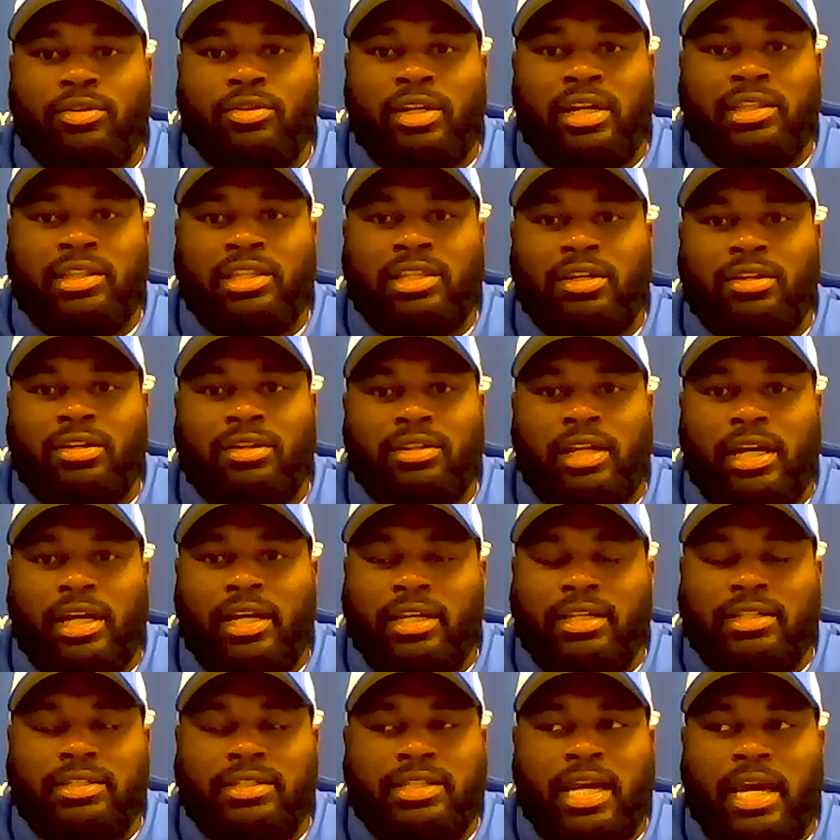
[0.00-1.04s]
And I think like
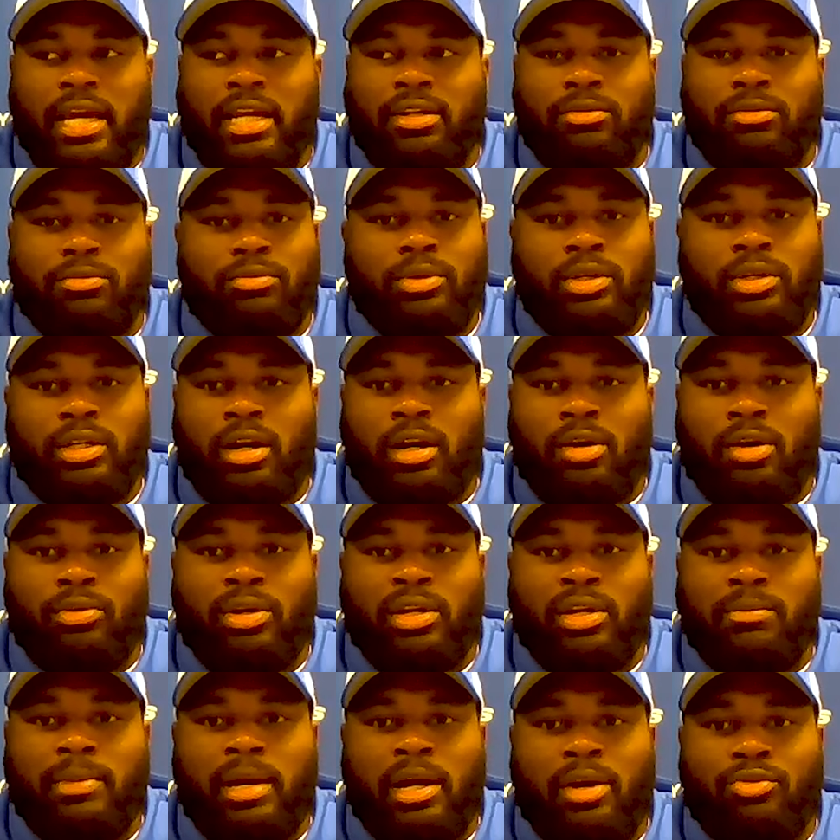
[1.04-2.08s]
in tandem, our
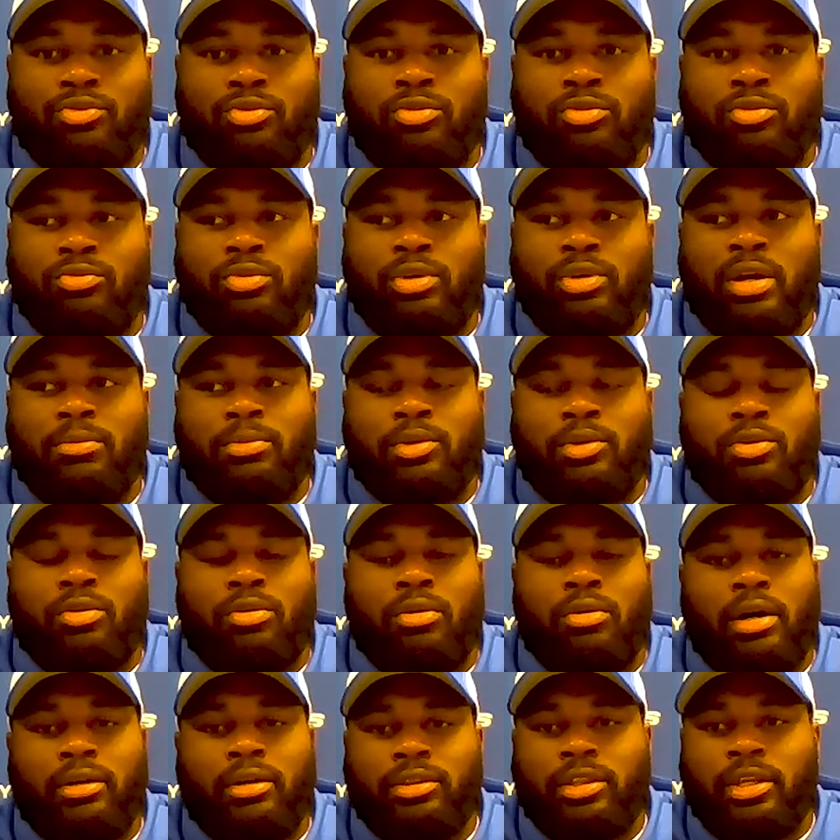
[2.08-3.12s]
running back room, we're able to go
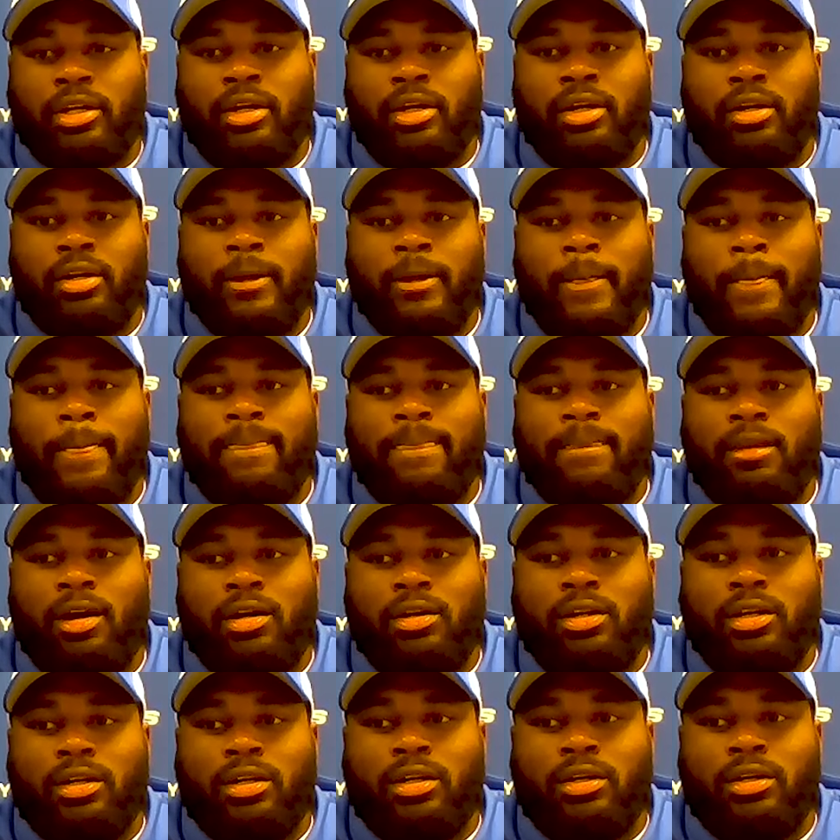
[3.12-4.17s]
out there
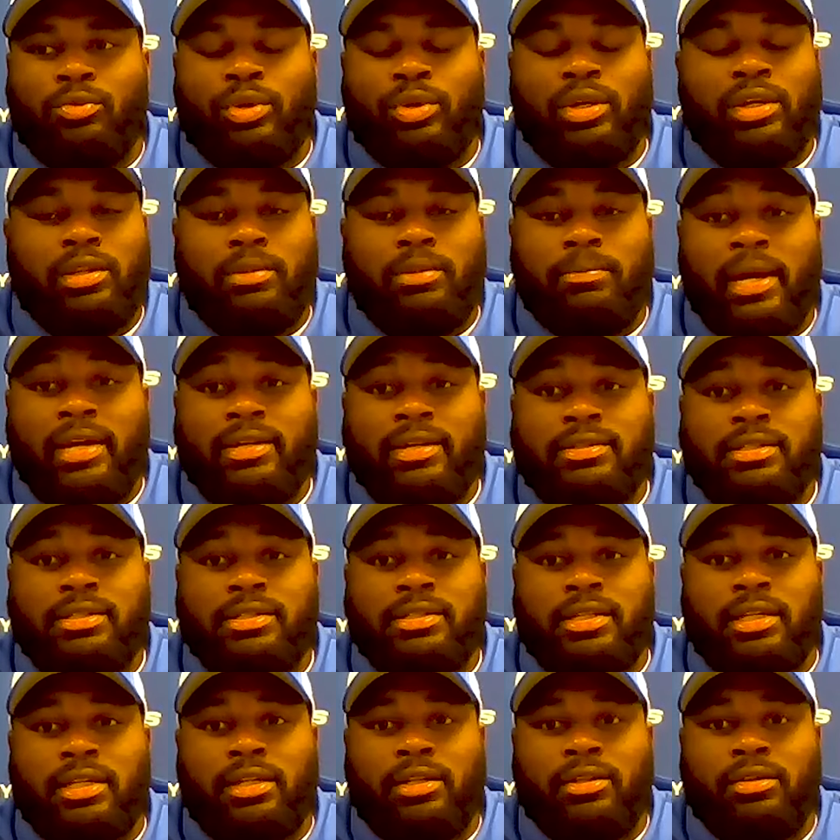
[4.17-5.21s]
on a weekly basis
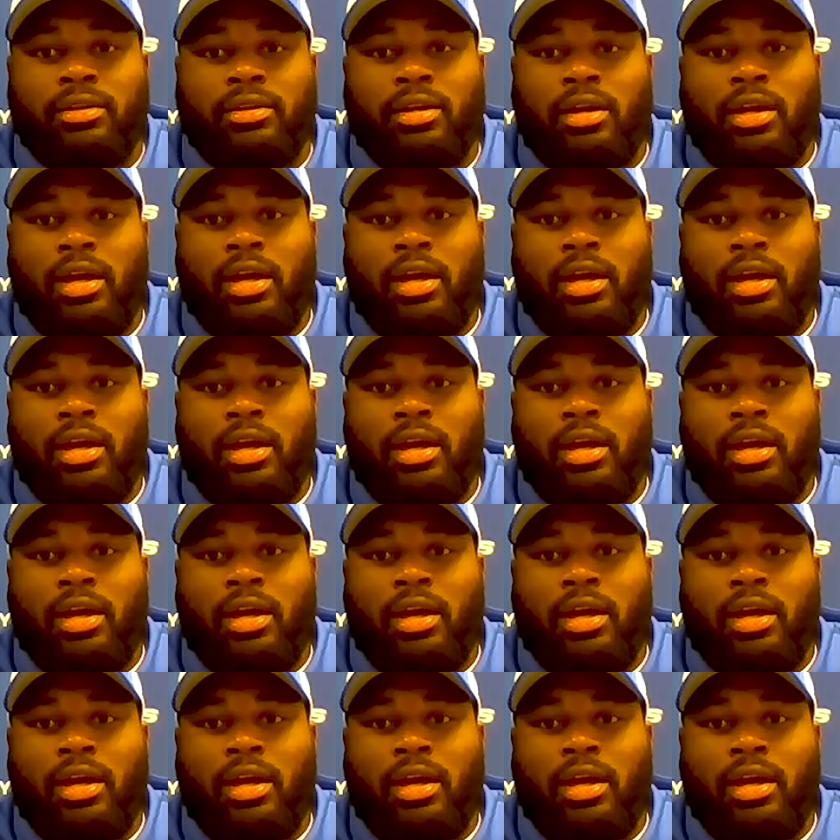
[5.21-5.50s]
and